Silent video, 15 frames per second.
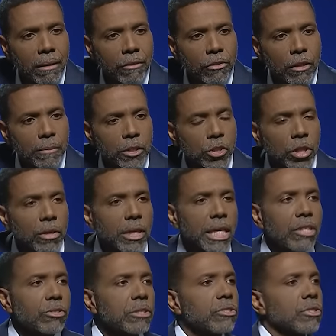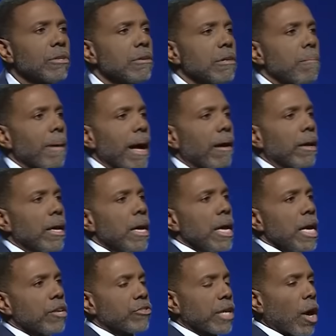The maturity He's concerned about
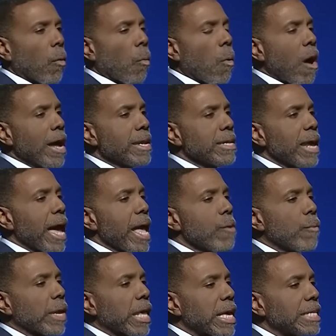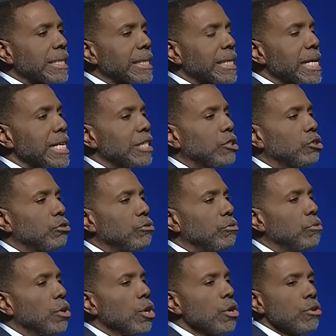is that one day when He sees
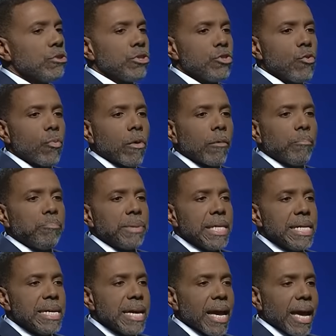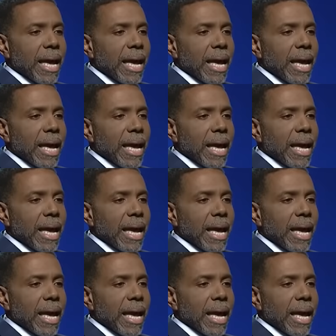you, you will be